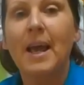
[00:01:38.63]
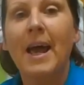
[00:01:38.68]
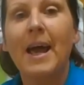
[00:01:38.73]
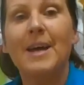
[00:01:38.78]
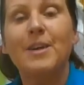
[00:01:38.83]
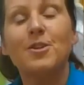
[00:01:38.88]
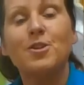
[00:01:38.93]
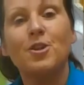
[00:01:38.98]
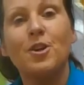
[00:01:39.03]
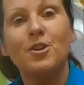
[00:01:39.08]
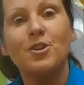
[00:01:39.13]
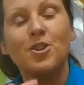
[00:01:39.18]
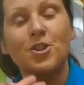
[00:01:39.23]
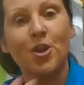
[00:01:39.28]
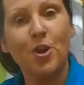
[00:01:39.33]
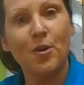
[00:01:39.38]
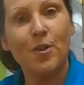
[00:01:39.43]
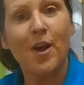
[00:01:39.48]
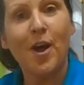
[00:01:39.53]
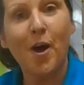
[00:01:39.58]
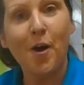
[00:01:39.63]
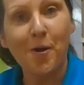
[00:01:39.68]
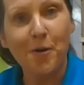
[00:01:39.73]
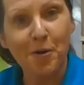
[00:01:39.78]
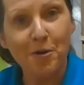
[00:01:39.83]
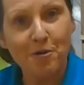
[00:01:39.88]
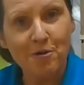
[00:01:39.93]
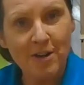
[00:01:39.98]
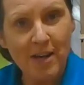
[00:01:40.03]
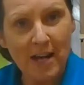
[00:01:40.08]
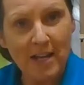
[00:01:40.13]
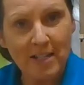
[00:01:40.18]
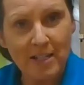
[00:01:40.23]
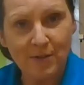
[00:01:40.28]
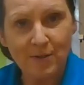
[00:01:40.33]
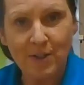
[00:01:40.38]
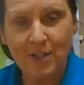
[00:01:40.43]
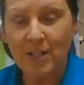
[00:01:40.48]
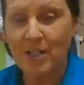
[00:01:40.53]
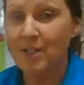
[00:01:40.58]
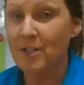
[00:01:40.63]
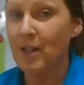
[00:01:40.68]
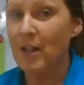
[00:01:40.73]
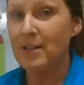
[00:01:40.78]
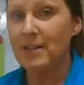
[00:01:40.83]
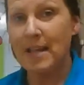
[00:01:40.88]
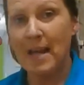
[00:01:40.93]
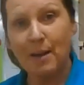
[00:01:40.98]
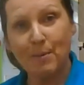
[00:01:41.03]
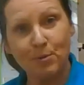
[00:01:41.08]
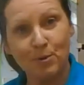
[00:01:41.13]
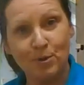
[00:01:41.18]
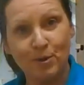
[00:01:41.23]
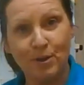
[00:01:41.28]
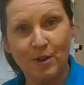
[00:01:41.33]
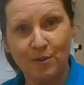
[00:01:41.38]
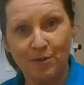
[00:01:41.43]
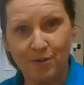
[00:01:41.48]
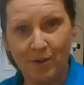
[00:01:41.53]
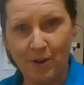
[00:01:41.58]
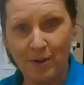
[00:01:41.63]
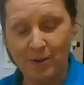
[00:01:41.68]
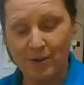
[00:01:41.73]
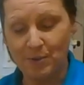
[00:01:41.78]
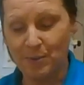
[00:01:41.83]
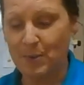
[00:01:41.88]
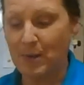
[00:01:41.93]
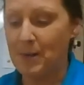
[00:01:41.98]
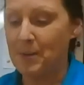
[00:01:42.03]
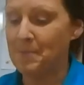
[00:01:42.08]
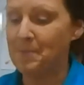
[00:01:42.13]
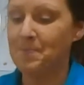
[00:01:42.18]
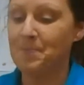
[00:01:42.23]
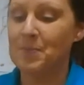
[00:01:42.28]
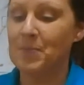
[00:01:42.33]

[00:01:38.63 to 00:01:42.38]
and to show their own creativity. So that's absolutely fine as well.